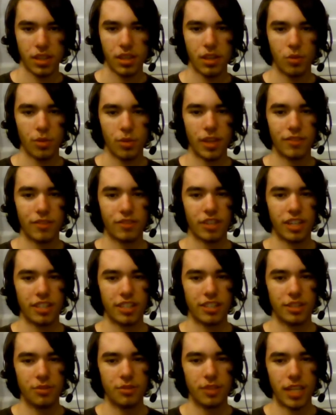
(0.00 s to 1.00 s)
We have created
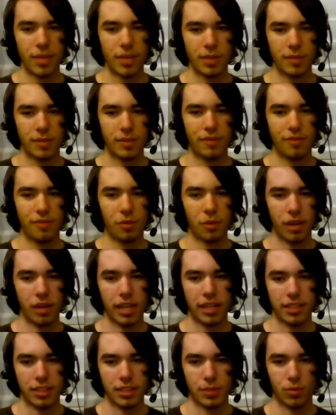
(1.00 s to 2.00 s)
2 games before
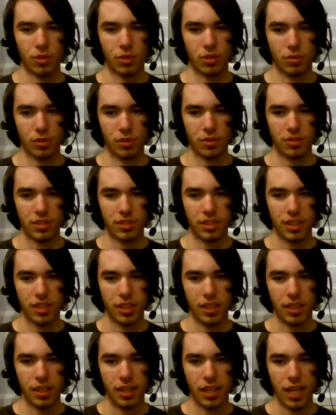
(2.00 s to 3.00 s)
Equis Immortuos,
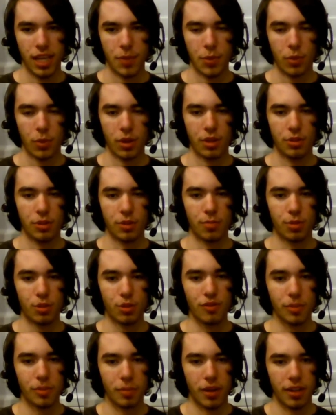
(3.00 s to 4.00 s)
and we wanted to
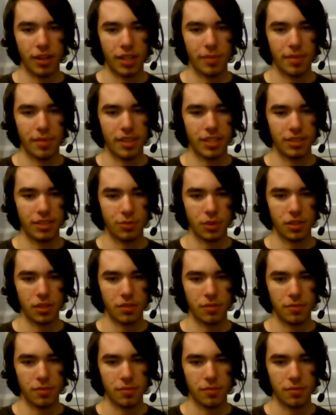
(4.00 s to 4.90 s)
improve upon them in this one.